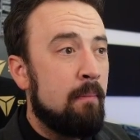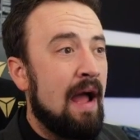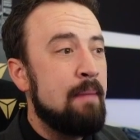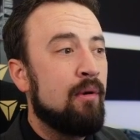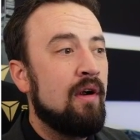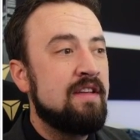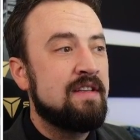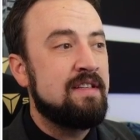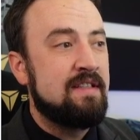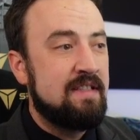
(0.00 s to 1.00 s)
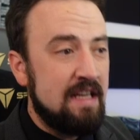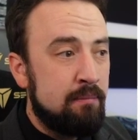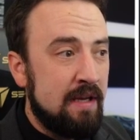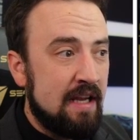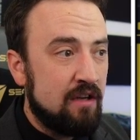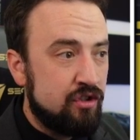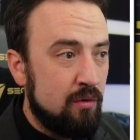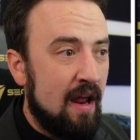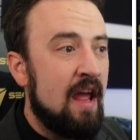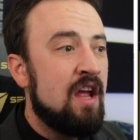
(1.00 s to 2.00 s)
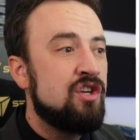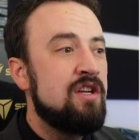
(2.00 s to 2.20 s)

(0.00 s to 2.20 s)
Piper is a DPS unit.